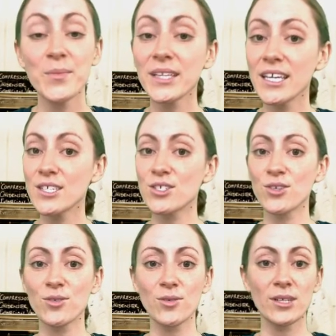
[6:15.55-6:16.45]
Please
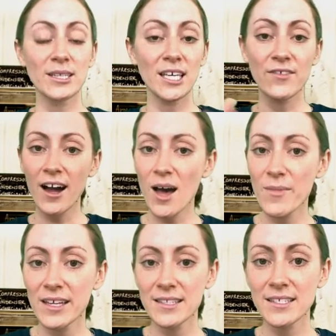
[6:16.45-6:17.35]
do leave
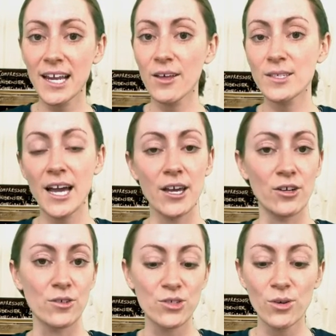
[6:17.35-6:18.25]
comments, tell us how
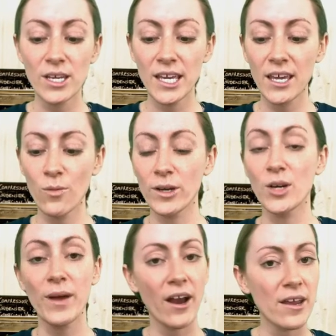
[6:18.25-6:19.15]
you're enjoying it,
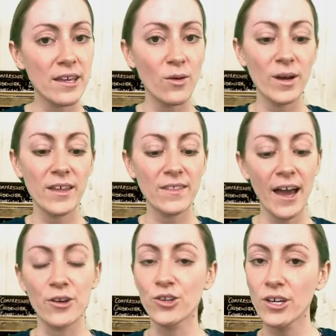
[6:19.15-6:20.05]
what you're pairing it
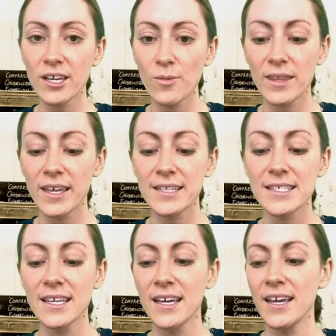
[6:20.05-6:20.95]
with, how you're cooking with
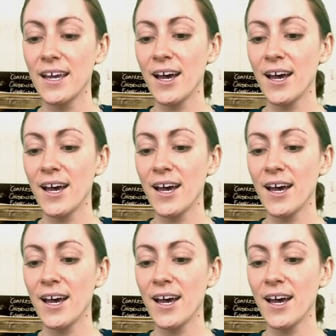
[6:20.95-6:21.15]
it.